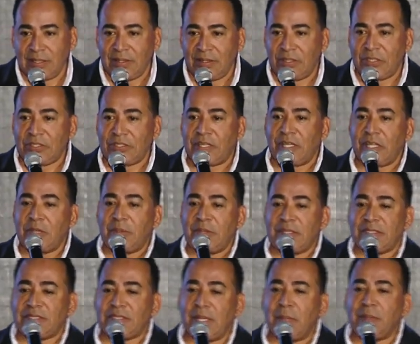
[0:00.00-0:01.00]
there's going to be
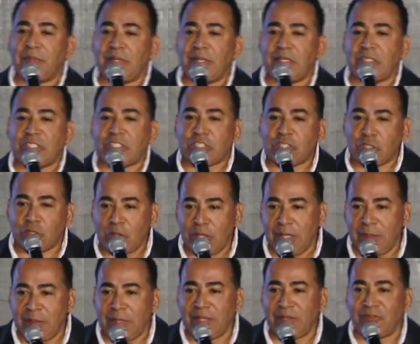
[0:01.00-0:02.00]
something
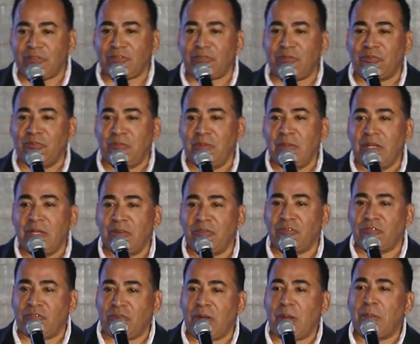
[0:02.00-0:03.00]
screaming
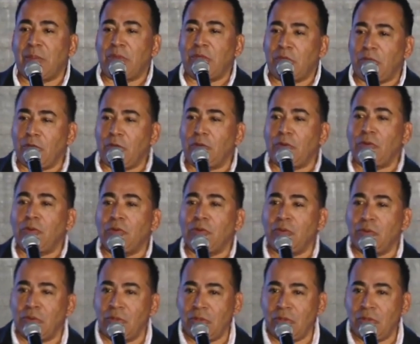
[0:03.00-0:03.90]
from you